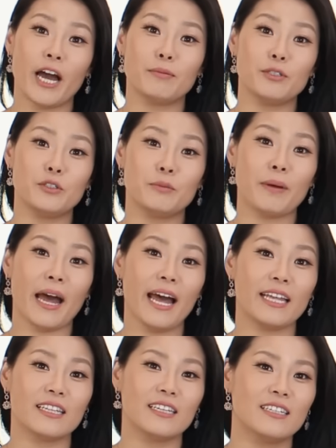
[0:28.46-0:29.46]
have a new pet
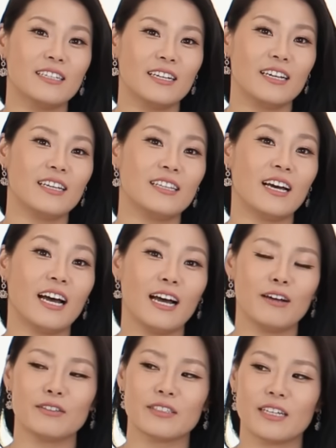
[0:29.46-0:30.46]
in the
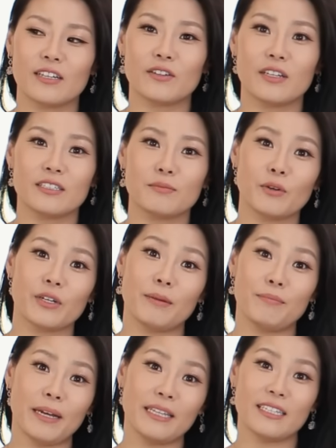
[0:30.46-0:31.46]
house other than Smokey
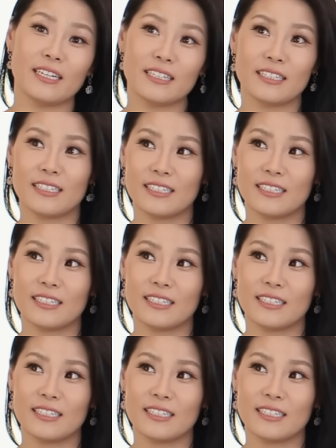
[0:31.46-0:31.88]
and Bandit.